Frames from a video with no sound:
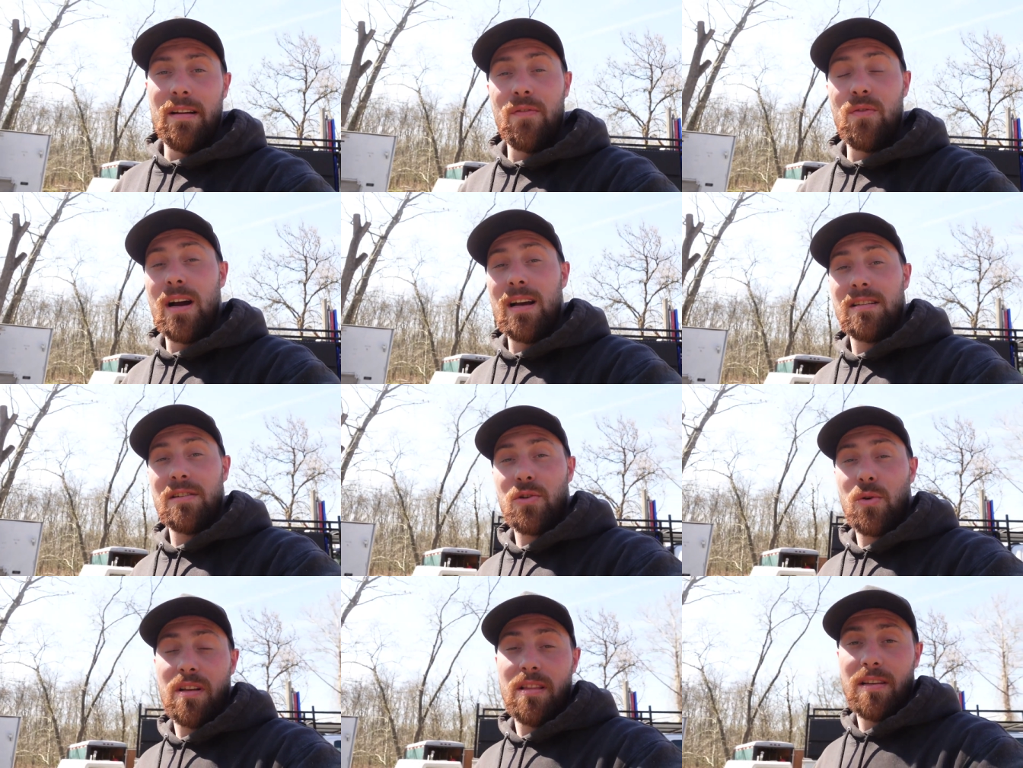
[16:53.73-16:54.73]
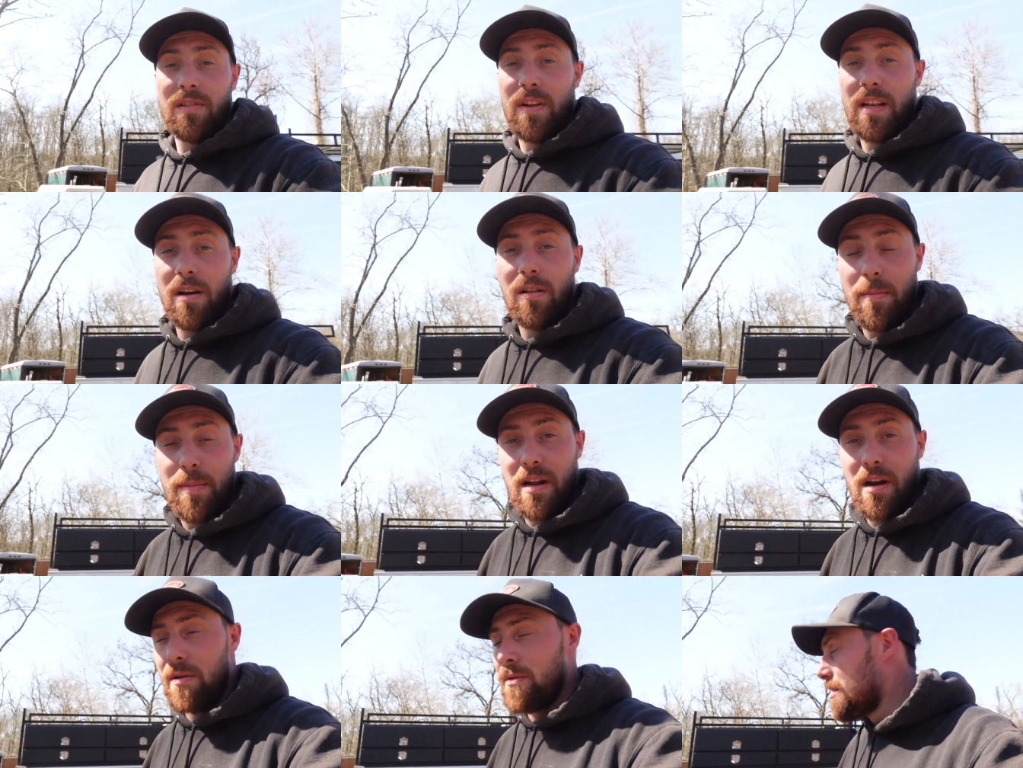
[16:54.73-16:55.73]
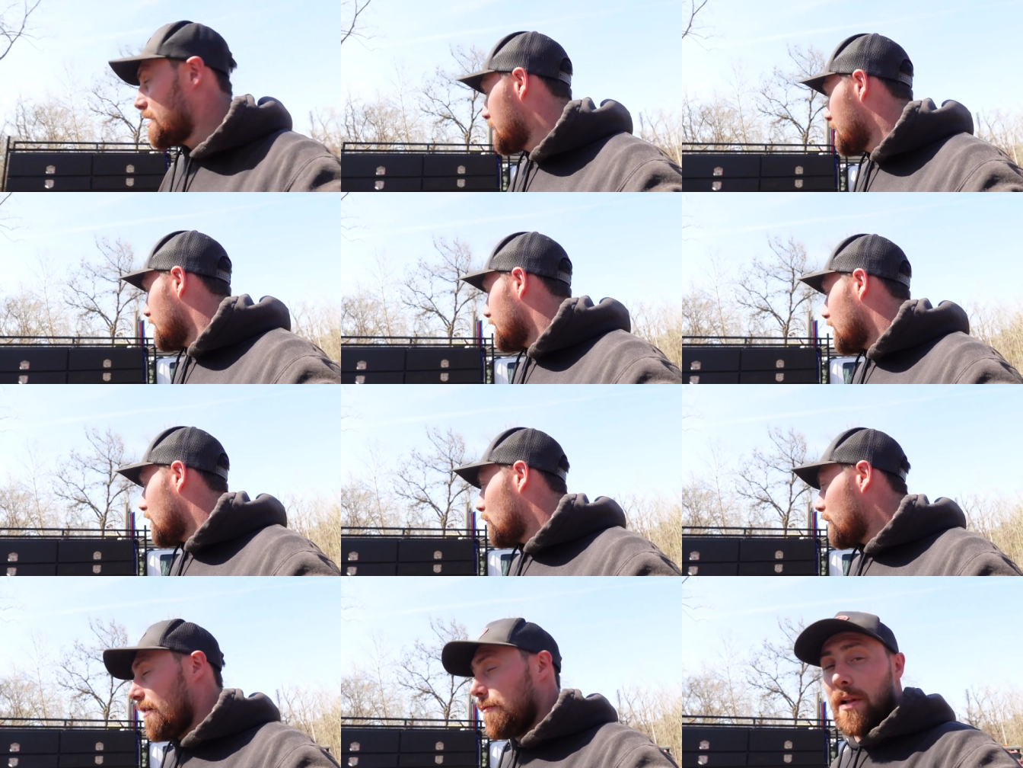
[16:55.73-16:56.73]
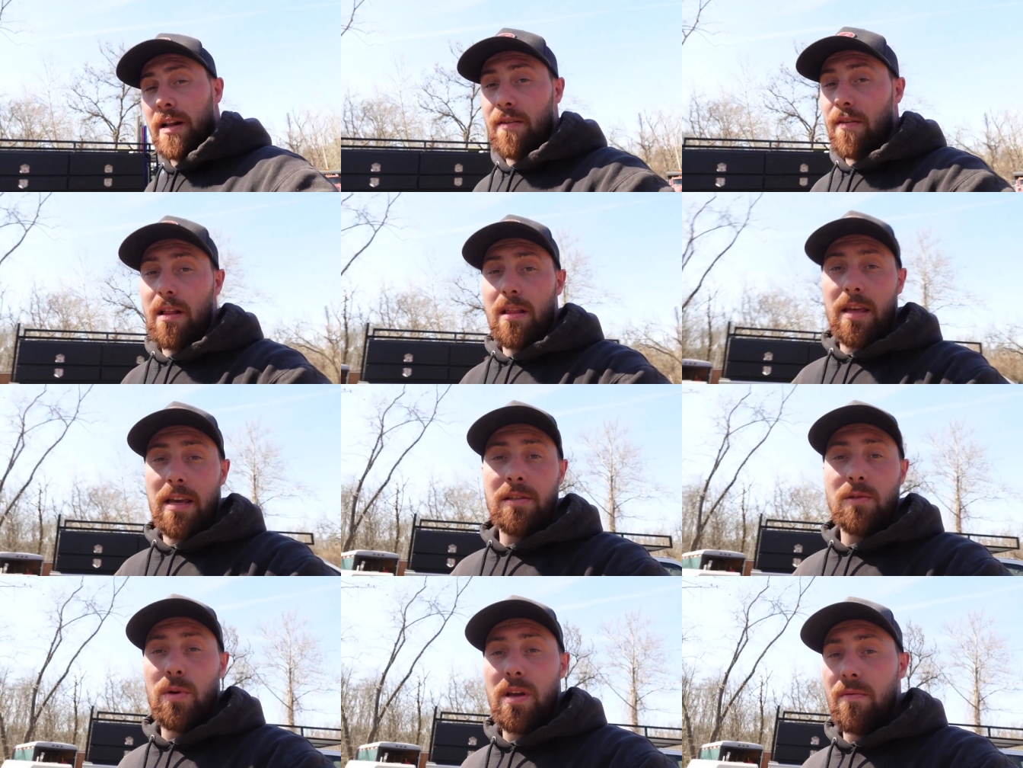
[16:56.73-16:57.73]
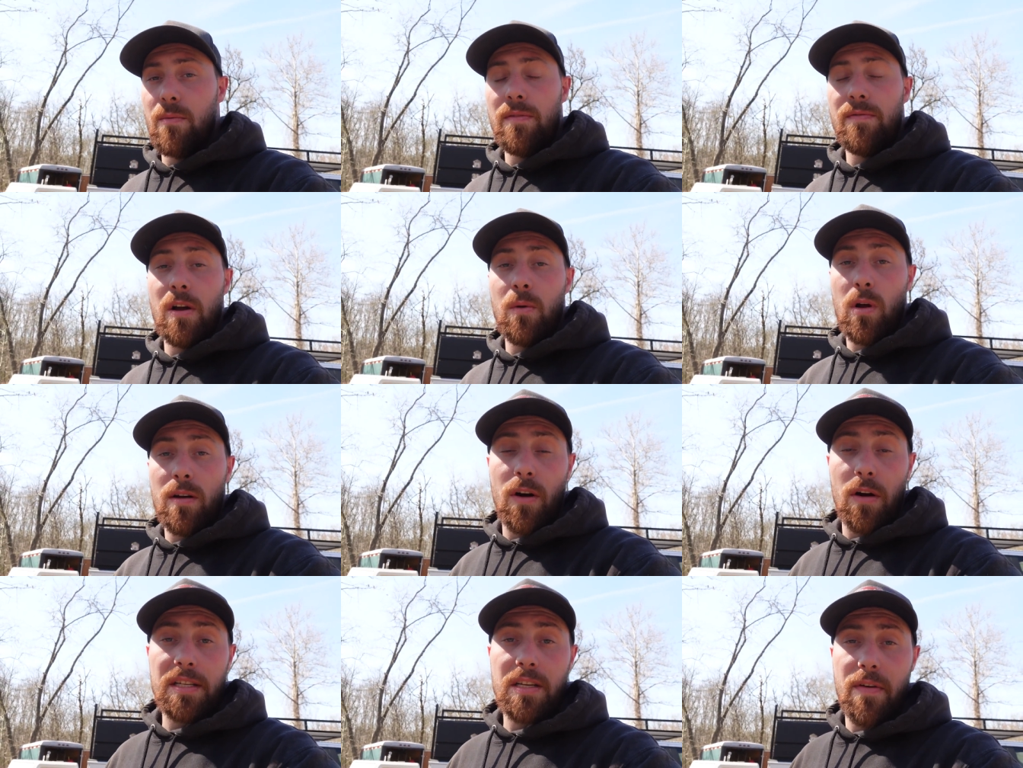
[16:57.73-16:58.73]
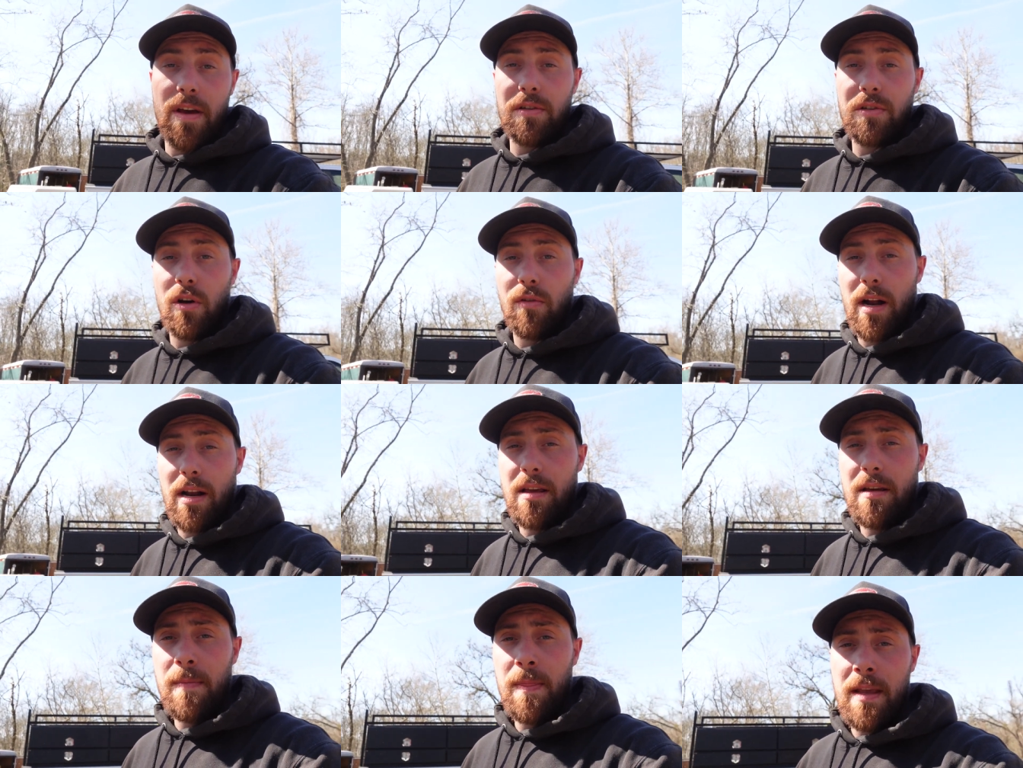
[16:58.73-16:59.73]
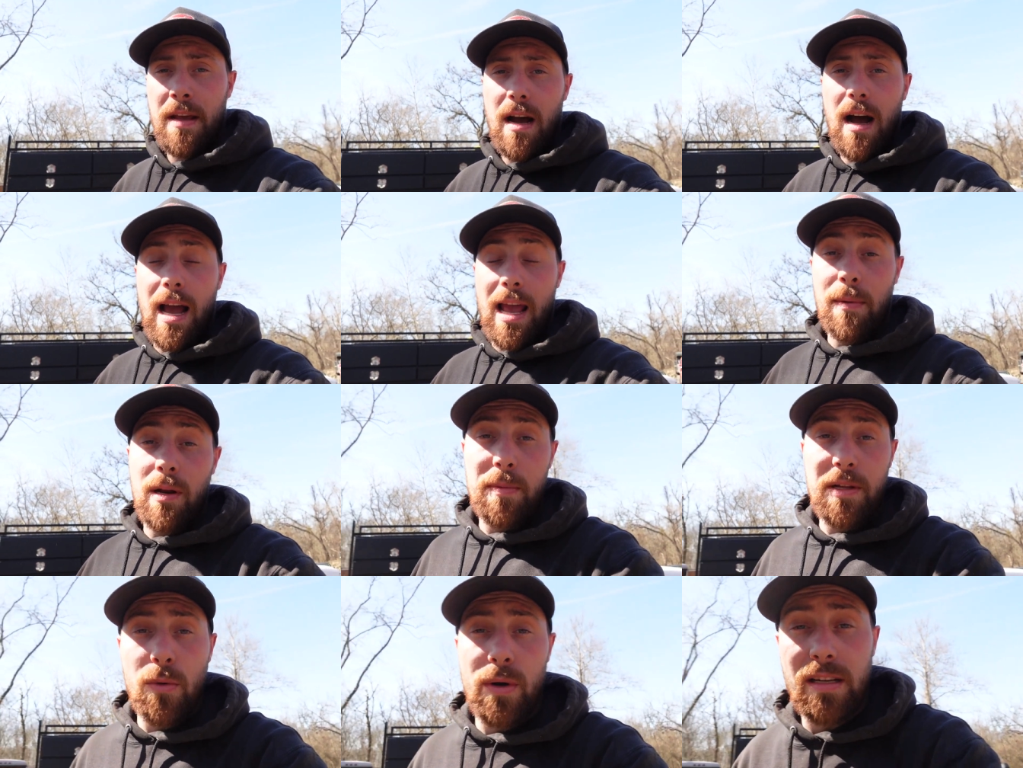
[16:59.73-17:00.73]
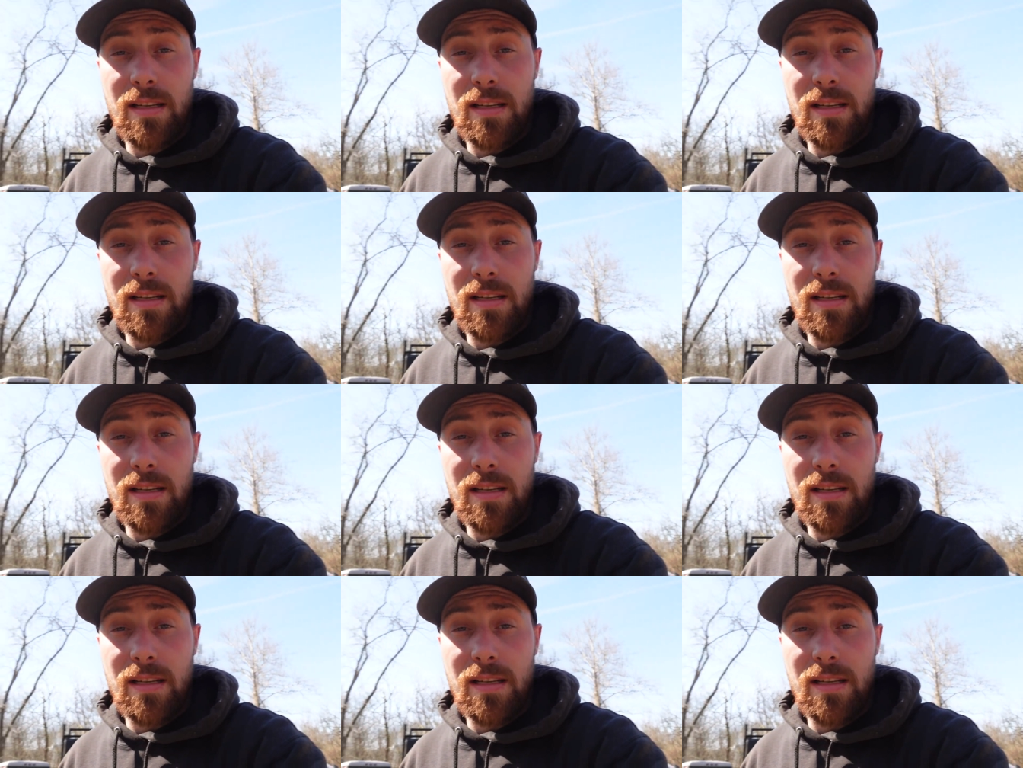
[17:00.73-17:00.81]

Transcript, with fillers: If you guys enjoyed this video, let me know. You know, we have plenty of other things. We, we've done one of our excavators already. I am going to be doing a